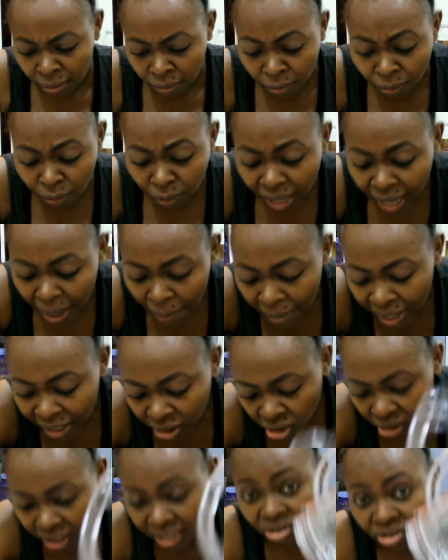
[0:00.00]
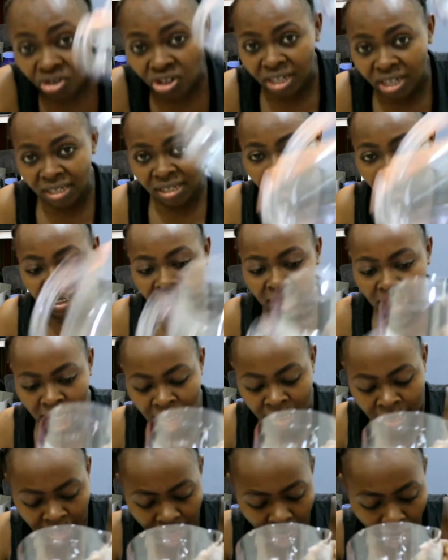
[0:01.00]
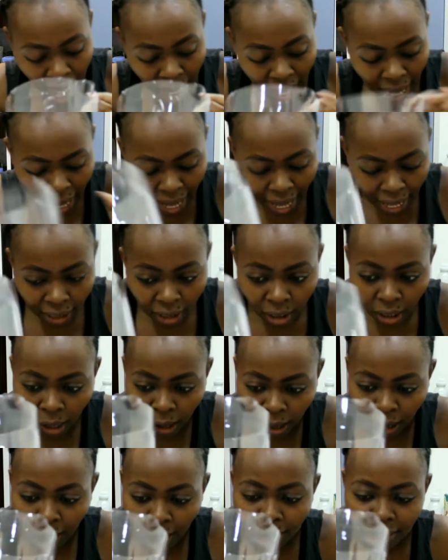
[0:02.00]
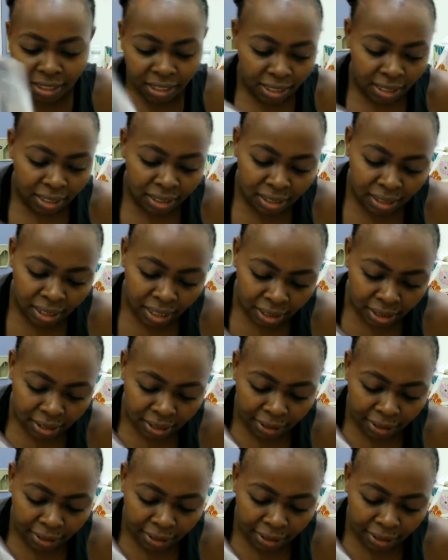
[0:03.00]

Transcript: What I'm actually interested in a lot is this.